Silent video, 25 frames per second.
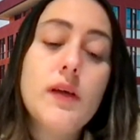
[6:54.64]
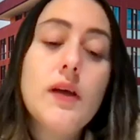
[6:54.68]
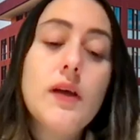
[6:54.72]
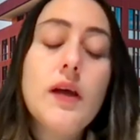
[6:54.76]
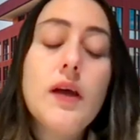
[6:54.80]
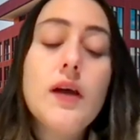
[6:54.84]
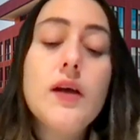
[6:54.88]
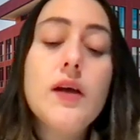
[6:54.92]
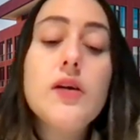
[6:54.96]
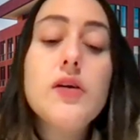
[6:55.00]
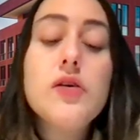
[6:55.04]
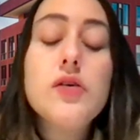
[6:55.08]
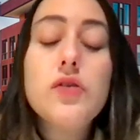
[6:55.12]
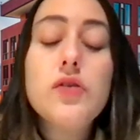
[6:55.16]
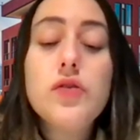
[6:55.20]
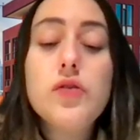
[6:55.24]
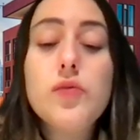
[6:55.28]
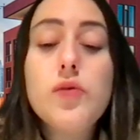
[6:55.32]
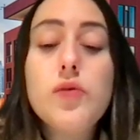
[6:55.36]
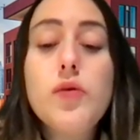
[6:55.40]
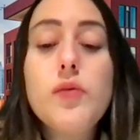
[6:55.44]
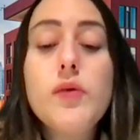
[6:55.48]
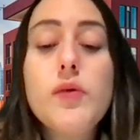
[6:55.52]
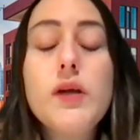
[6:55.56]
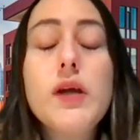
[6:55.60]
And
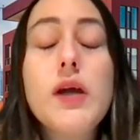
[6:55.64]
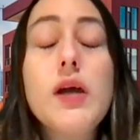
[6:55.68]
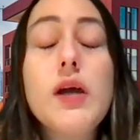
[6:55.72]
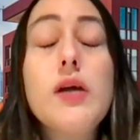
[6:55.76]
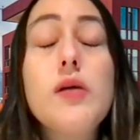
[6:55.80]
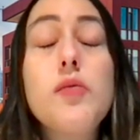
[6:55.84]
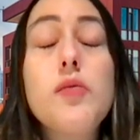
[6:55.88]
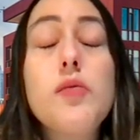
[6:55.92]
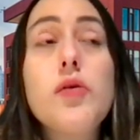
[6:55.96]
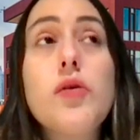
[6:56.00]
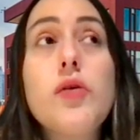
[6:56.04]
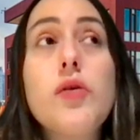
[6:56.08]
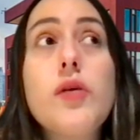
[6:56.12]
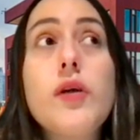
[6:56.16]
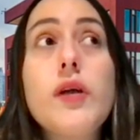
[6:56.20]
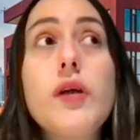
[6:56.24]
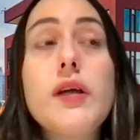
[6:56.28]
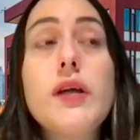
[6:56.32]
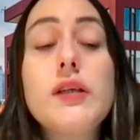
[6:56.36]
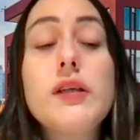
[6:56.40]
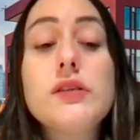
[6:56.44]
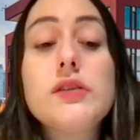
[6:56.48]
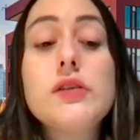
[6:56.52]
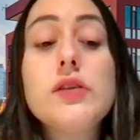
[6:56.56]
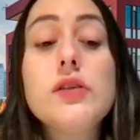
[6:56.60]
consumer behavior
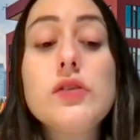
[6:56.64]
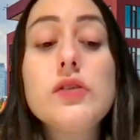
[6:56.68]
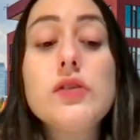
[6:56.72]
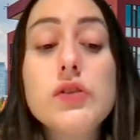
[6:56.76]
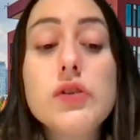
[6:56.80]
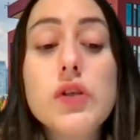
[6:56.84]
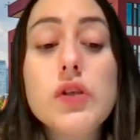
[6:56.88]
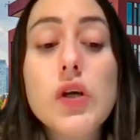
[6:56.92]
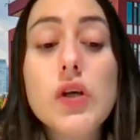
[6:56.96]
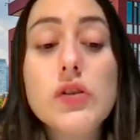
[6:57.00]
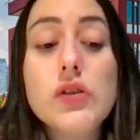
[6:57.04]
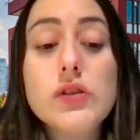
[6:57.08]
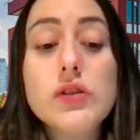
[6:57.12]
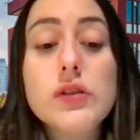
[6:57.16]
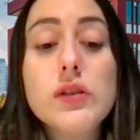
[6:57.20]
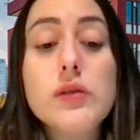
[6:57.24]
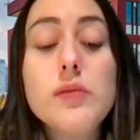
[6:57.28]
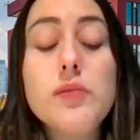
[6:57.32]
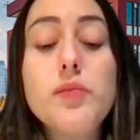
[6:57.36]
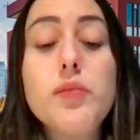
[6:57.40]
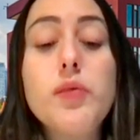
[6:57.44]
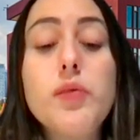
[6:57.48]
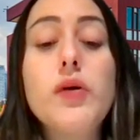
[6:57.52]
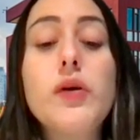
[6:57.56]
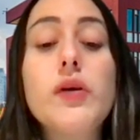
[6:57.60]
is not just
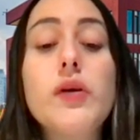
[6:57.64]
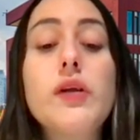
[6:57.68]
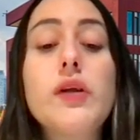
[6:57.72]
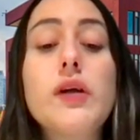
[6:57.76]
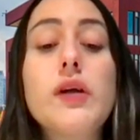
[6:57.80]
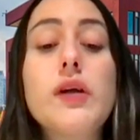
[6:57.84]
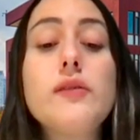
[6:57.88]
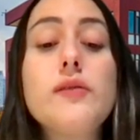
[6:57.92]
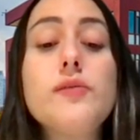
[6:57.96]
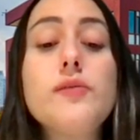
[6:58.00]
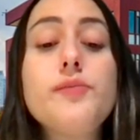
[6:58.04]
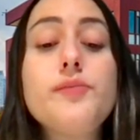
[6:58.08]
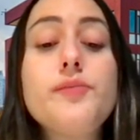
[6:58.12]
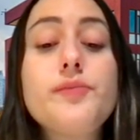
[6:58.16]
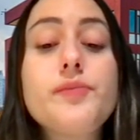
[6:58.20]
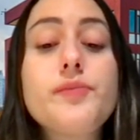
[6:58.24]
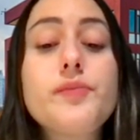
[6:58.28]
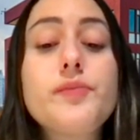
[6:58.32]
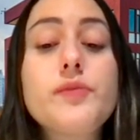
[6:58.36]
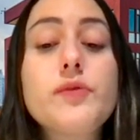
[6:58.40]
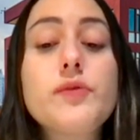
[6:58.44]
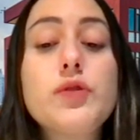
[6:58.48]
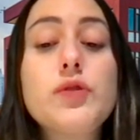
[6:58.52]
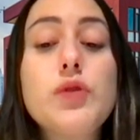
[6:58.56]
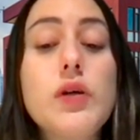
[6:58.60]
important
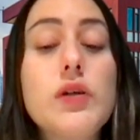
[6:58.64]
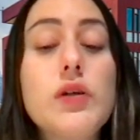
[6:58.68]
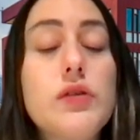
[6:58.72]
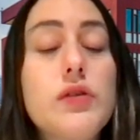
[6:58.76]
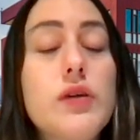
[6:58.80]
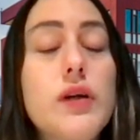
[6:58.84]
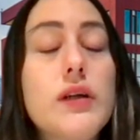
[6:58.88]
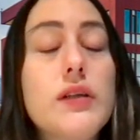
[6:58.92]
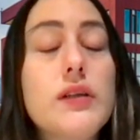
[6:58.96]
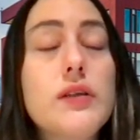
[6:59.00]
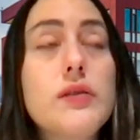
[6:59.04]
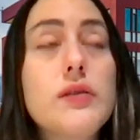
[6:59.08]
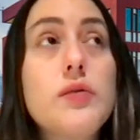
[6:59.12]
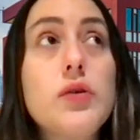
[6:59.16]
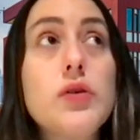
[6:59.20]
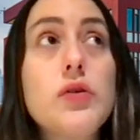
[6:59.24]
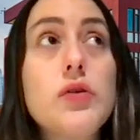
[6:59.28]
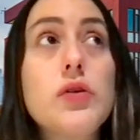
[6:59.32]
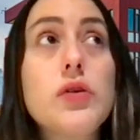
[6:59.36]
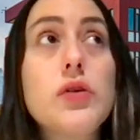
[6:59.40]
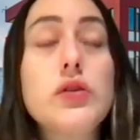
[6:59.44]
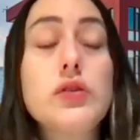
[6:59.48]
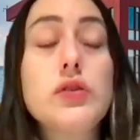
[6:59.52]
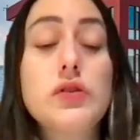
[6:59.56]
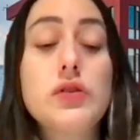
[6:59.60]
to attract new
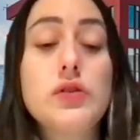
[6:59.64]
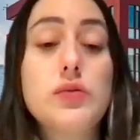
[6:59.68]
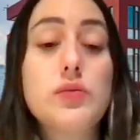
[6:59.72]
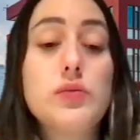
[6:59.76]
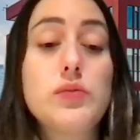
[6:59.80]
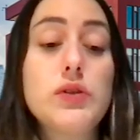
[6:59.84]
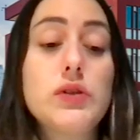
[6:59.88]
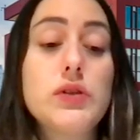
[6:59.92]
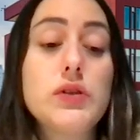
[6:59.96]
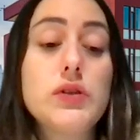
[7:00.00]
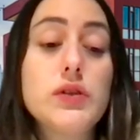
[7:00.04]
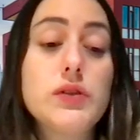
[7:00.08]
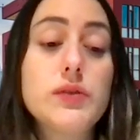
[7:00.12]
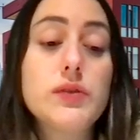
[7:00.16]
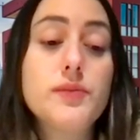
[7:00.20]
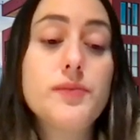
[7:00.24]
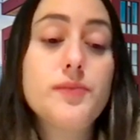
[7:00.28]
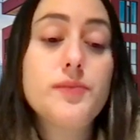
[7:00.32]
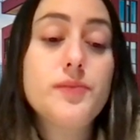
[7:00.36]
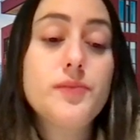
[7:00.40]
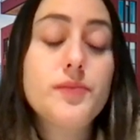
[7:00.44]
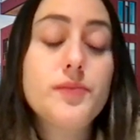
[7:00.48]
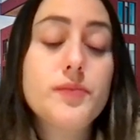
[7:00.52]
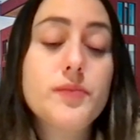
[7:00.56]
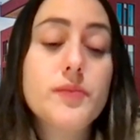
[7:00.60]
customers,
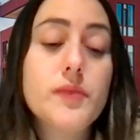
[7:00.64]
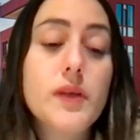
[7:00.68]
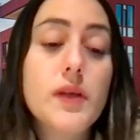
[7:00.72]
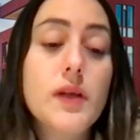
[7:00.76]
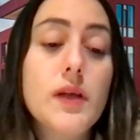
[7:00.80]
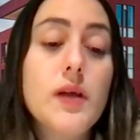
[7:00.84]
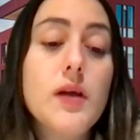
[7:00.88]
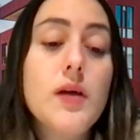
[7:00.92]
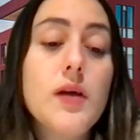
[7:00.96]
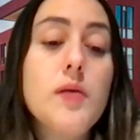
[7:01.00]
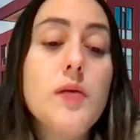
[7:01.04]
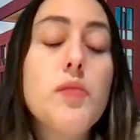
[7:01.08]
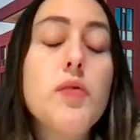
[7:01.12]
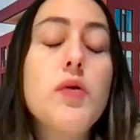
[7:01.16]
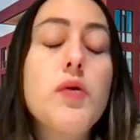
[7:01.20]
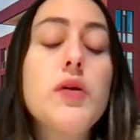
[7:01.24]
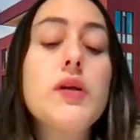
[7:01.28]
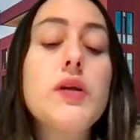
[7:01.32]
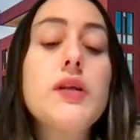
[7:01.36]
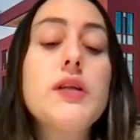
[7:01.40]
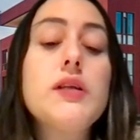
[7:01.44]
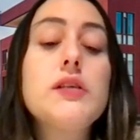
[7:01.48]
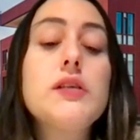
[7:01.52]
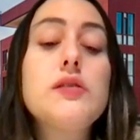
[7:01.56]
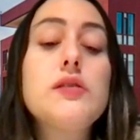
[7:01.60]
but
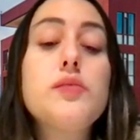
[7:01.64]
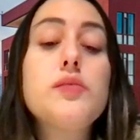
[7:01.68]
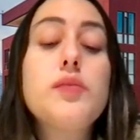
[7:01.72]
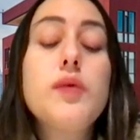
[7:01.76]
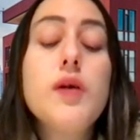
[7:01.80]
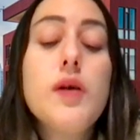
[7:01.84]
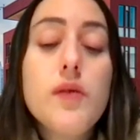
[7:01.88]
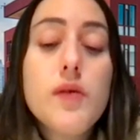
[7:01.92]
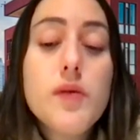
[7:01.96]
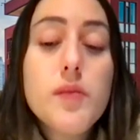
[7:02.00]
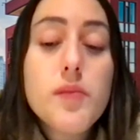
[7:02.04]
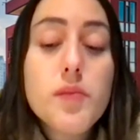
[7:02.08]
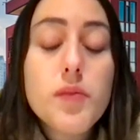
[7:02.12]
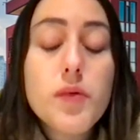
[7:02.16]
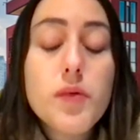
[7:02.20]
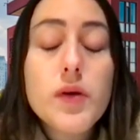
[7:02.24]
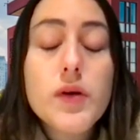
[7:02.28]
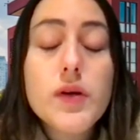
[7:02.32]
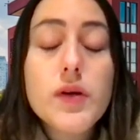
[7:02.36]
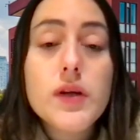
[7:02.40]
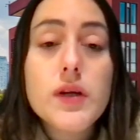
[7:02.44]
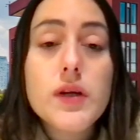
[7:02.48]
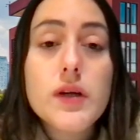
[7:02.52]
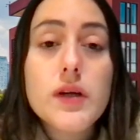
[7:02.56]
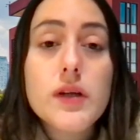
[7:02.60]
it is very
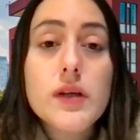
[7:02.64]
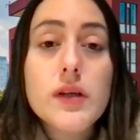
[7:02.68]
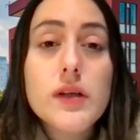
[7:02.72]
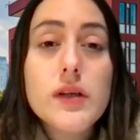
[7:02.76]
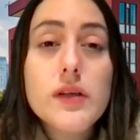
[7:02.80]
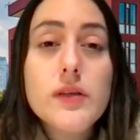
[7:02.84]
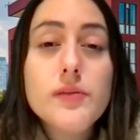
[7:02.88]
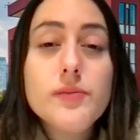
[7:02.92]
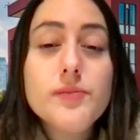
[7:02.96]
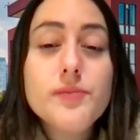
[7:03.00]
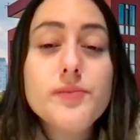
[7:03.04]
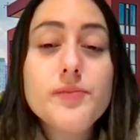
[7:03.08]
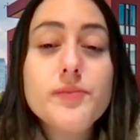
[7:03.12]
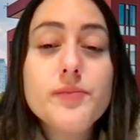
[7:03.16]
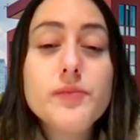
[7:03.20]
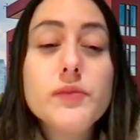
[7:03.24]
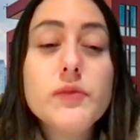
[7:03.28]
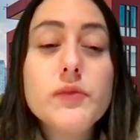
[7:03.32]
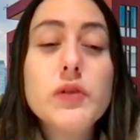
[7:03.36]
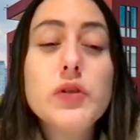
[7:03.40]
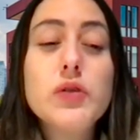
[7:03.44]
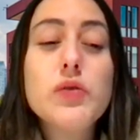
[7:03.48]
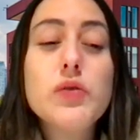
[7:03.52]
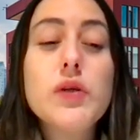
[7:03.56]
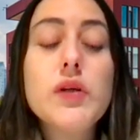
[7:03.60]
important
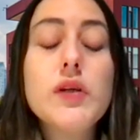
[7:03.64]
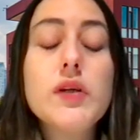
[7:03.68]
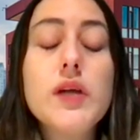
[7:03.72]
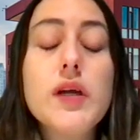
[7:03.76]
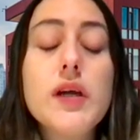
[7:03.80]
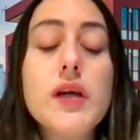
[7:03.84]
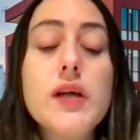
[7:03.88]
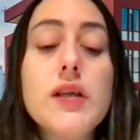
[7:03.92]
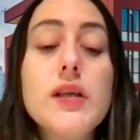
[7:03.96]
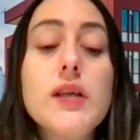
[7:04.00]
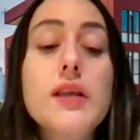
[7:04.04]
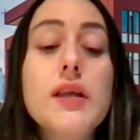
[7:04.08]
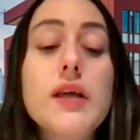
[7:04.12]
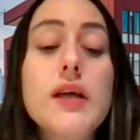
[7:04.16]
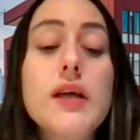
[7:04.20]
to retain the